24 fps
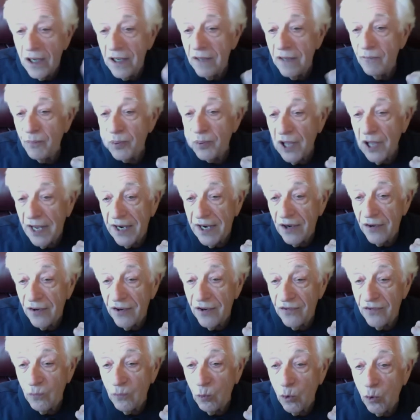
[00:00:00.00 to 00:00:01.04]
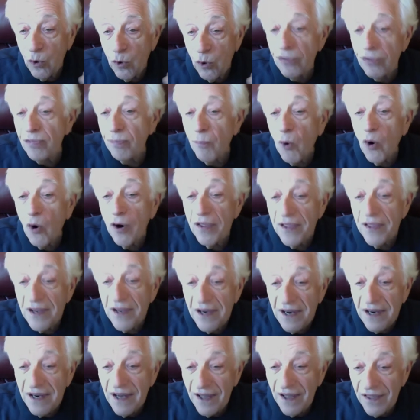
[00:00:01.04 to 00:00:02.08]
player is worth more than
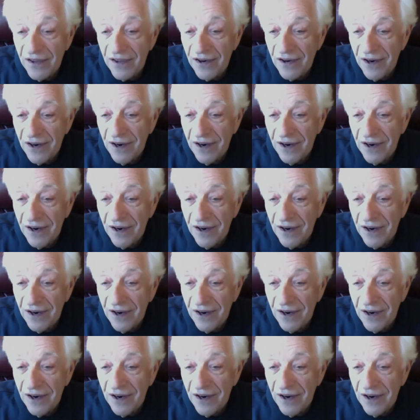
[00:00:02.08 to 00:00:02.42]
another.